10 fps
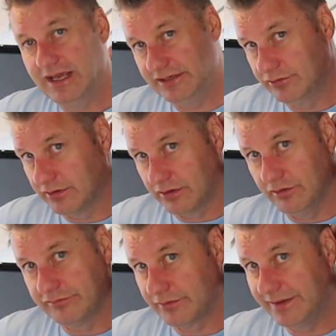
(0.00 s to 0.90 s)
and you are
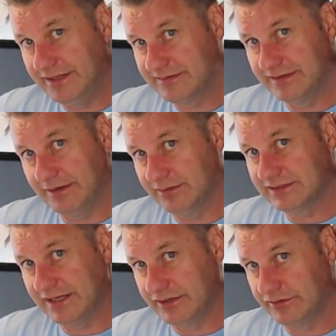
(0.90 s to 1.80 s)
overweight, they will
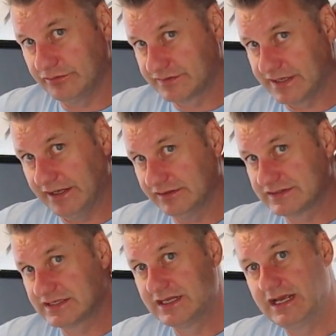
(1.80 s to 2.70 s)
take you to scales,